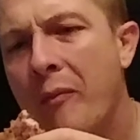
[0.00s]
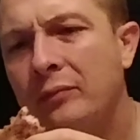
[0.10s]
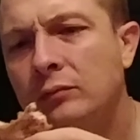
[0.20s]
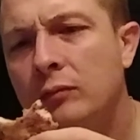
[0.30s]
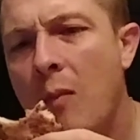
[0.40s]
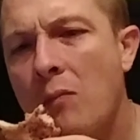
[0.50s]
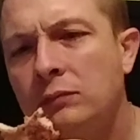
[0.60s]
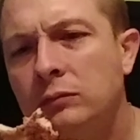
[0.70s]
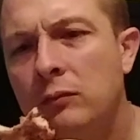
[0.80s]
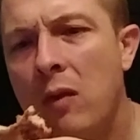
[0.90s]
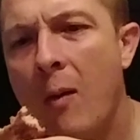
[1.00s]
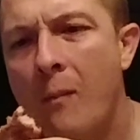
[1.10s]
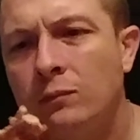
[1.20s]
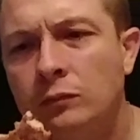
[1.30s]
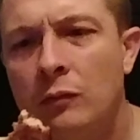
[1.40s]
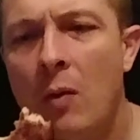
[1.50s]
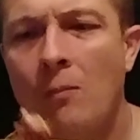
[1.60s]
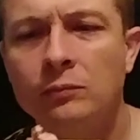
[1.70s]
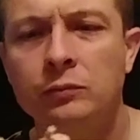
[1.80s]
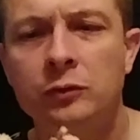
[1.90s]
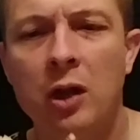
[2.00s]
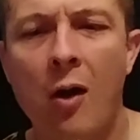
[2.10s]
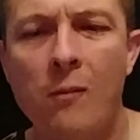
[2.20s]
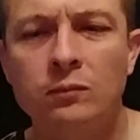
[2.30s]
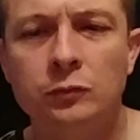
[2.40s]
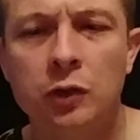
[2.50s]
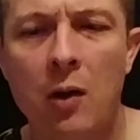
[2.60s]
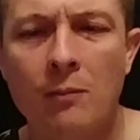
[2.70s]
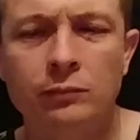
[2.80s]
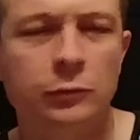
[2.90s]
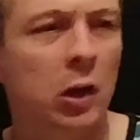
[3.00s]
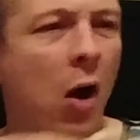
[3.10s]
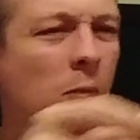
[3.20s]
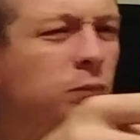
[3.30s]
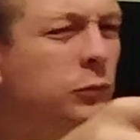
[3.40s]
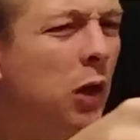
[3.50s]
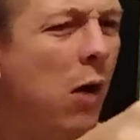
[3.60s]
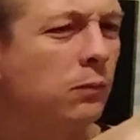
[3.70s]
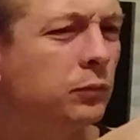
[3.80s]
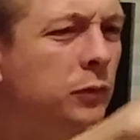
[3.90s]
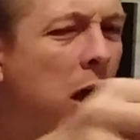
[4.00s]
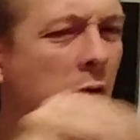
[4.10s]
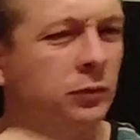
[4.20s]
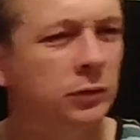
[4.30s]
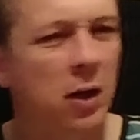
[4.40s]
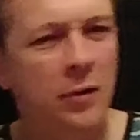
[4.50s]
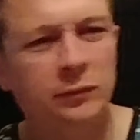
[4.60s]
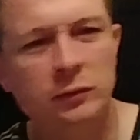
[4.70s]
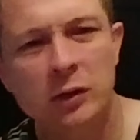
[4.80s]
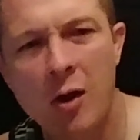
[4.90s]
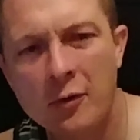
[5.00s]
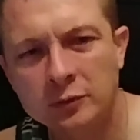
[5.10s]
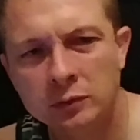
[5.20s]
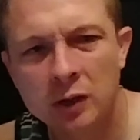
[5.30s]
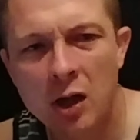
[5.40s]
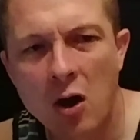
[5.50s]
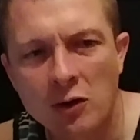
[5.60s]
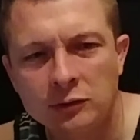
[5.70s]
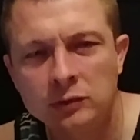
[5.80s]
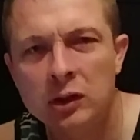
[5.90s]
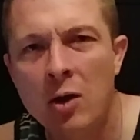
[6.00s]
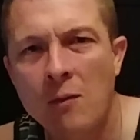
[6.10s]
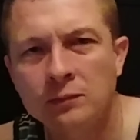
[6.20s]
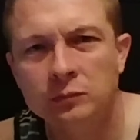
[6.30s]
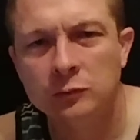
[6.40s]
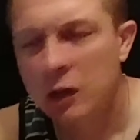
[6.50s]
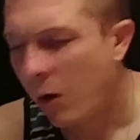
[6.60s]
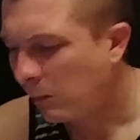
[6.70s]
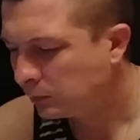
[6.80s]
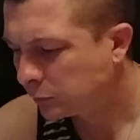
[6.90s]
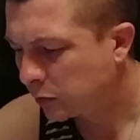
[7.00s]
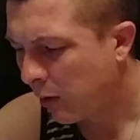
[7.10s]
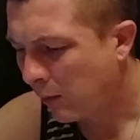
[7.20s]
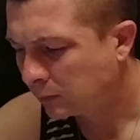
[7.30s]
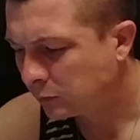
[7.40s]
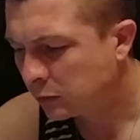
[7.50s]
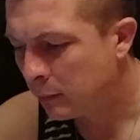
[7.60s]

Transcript: Let's see. Let me try a little piece. I honestly wish he would have bit and he would have bit into a bone. That would be funny. That would be the best part of